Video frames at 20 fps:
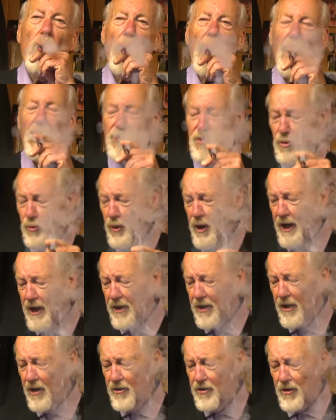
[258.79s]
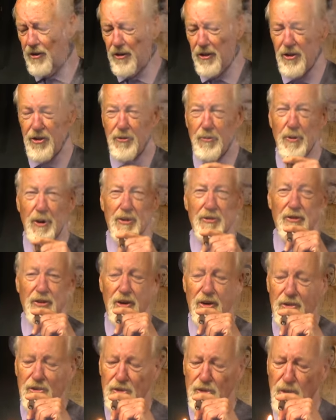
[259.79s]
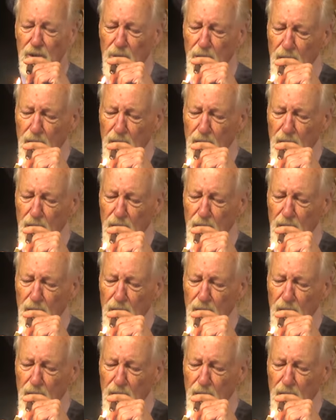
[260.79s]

that's the way it is in this business.